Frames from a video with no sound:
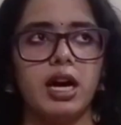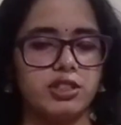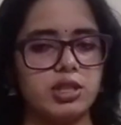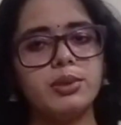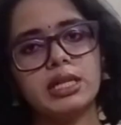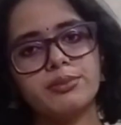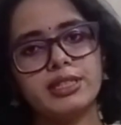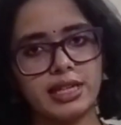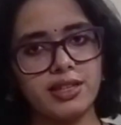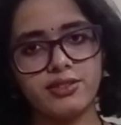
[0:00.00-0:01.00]
Achebe
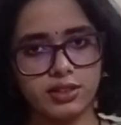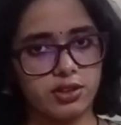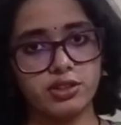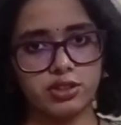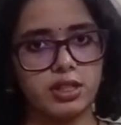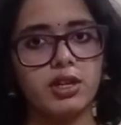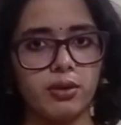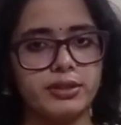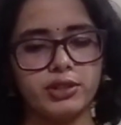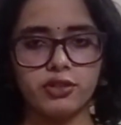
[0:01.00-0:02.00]
himself is originally
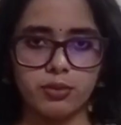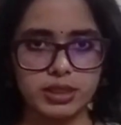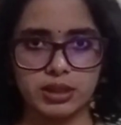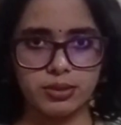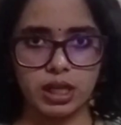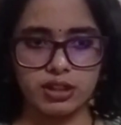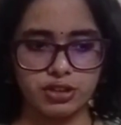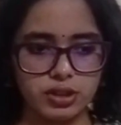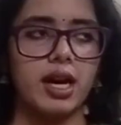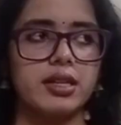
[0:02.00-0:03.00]
also from the Igbo
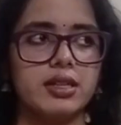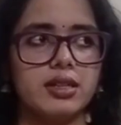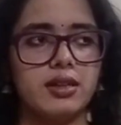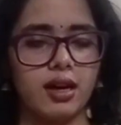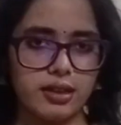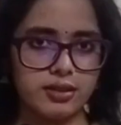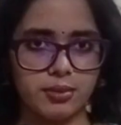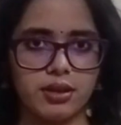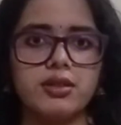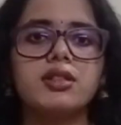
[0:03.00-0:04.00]
culture and he writes
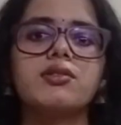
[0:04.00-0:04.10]
about it